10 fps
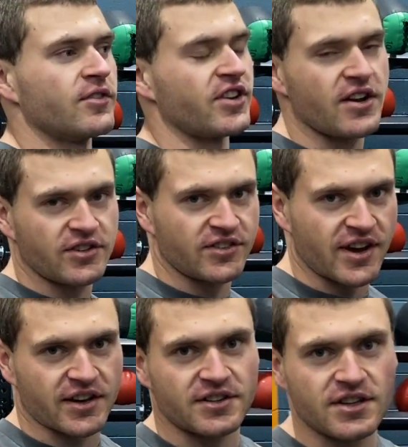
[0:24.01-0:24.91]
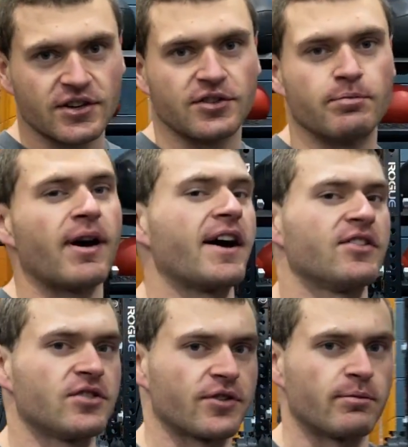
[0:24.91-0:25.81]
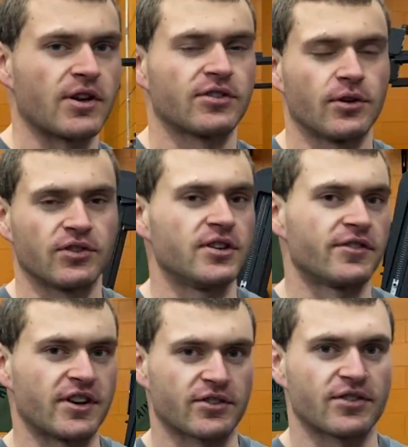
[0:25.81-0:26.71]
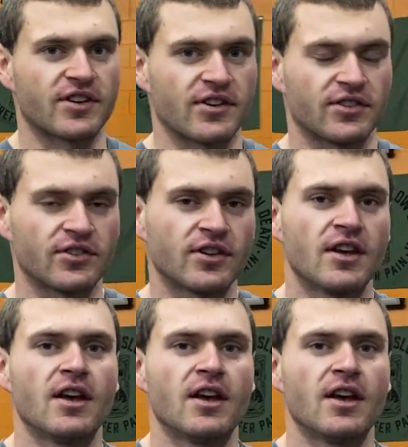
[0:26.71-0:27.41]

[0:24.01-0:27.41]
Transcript: changing technique to bias different muscles and different exercises.